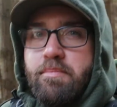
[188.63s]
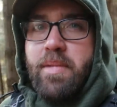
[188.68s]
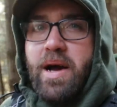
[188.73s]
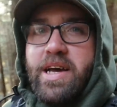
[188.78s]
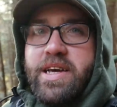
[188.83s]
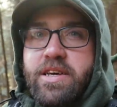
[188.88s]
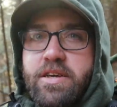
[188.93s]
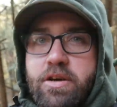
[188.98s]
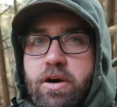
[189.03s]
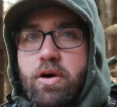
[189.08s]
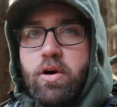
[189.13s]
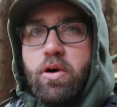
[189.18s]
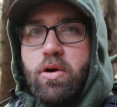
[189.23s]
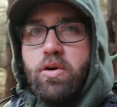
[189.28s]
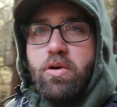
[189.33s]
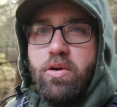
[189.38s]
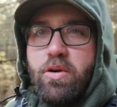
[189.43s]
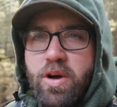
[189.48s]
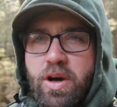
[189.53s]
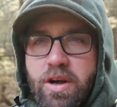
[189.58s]
My
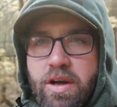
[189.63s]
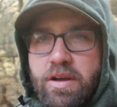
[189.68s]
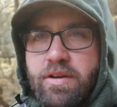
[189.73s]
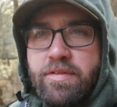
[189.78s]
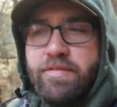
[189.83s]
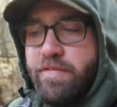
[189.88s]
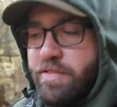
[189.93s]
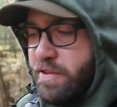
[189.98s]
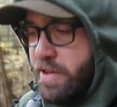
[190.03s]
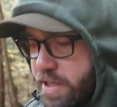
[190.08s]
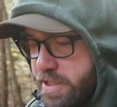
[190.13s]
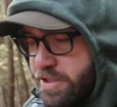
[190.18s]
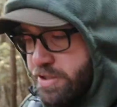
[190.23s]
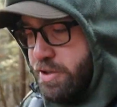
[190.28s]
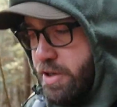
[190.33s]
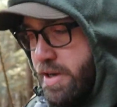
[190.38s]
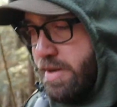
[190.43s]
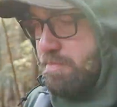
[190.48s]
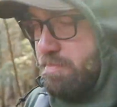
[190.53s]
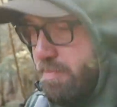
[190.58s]
goal for this
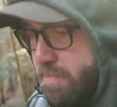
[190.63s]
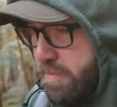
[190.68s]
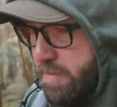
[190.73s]
trip,